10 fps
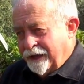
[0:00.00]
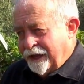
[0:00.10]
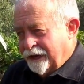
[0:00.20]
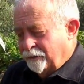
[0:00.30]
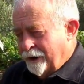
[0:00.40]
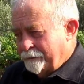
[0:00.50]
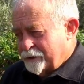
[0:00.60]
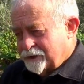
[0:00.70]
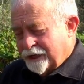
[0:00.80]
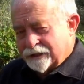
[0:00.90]
and it
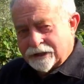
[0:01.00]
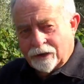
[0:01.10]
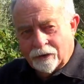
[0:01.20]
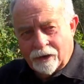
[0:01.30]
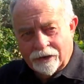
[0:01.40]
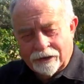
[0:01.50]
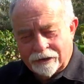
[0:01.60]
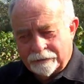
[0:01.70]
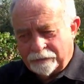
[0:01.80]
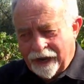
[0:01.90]
represents
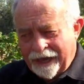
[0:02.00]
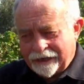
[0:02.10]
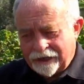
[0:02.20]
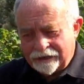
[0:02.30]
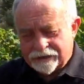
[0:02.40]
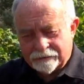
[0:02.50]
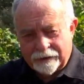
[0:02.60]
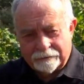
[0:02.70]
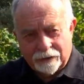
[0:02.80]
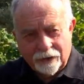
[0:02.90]
the plant needs to
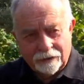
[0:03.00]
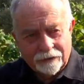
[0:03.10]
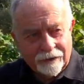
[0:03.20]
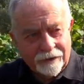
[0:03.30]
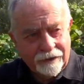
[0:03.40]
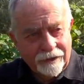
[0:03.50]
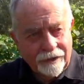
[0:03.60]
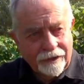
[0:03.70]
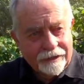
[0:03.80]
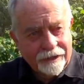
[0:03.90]
be pruned
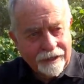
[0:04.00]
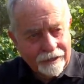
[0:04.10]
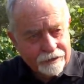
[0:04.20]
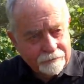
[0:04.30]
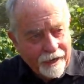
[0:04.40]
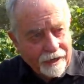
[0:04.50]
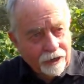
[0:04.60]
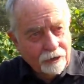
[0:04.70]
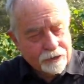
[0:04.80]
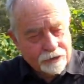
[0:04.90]
to get us back
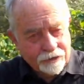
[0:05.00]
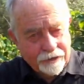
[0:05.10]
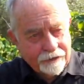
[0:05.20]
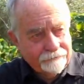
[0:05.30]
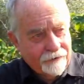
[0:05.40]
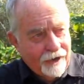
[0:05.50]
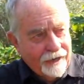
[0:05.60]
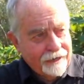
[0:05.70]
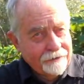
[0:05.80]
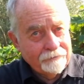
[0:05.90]
closer to the
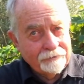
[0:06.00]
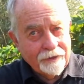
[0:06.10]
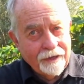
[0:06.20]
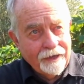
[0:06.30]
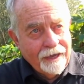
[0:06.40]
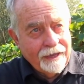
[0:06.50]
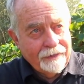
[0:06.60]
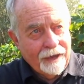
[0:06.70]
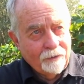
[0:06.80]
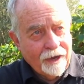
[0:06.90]
vine. And
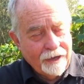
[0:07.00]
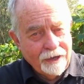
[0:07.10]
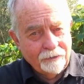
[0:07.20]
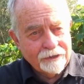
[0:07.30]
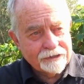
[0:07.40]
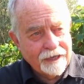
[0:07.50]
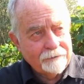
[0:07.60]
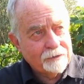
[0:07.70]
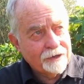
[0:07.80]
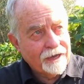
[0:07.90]
that way we stay
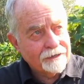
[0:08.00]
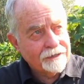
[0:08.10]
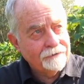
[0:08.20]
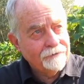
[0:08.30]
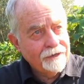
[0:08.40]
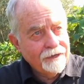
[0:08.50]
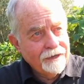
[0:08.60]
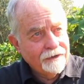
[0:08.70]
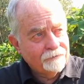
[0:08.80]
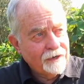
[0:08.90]
productive.
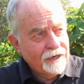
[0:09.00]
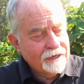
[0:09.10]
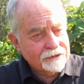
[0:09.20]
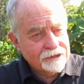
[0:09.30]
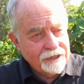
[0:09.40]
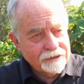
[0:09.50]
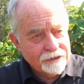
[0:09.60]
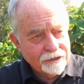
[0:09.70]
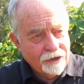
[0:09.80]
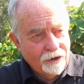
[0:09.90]
If we let a
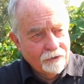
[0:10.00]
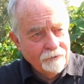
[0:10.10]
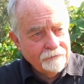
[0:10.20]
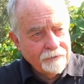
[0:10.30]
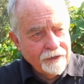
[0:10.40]
season go,